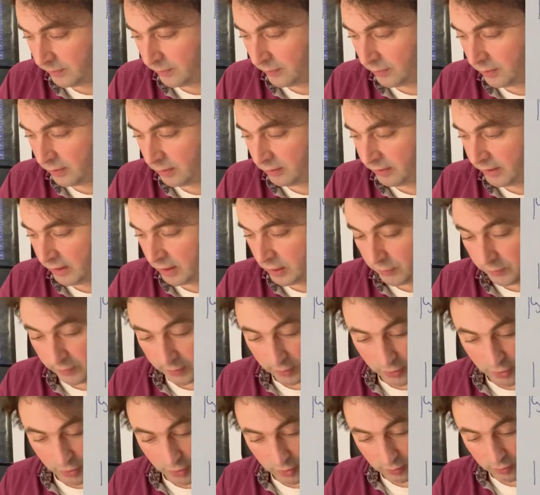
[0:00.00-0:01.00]
Green's
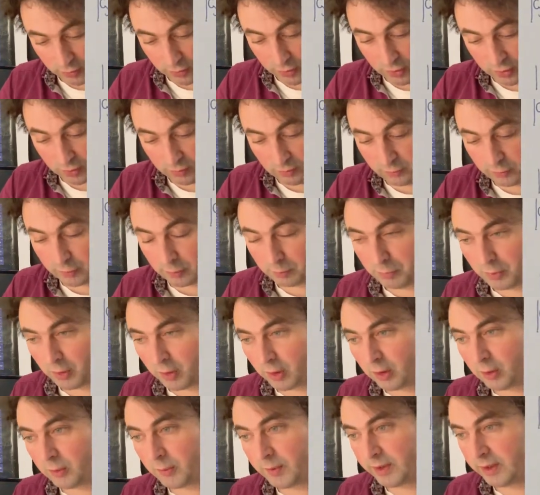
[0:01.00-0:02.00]
functions for
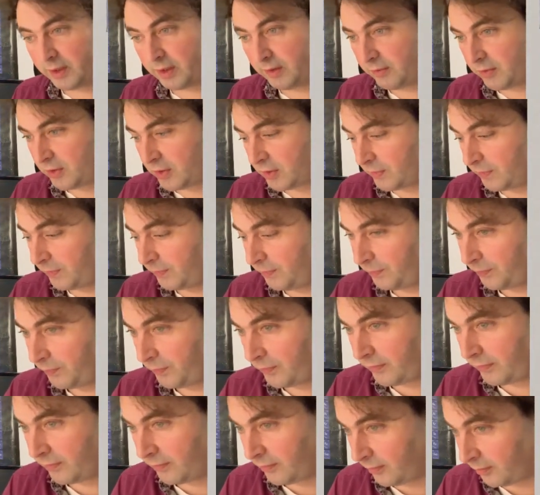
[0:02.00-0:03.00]
Bloch waves.
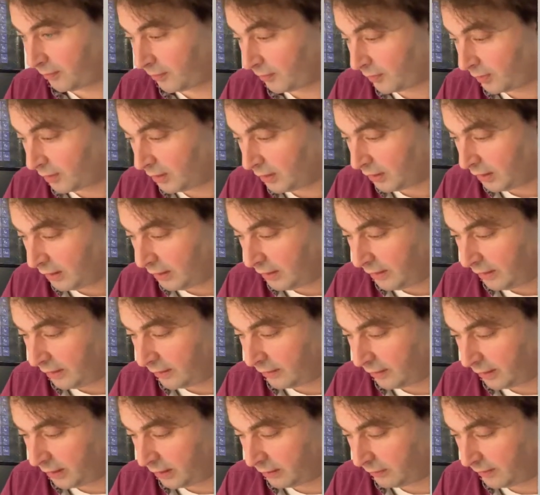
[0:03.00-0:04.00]
And
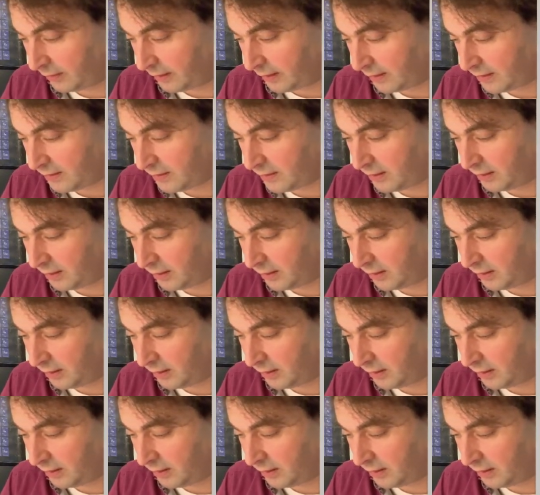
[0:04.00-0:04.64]
there we can say